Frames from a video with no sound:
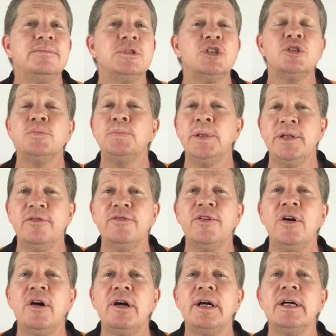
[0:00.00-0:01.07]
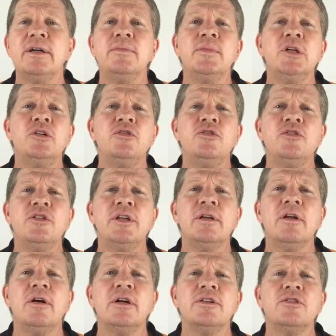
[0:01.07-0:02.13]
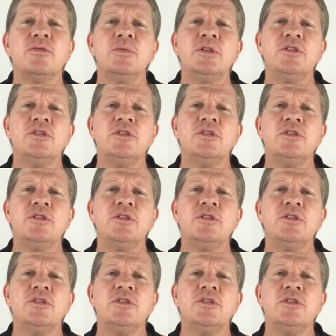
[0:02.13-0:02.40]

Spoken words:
Spitfire emergency lights,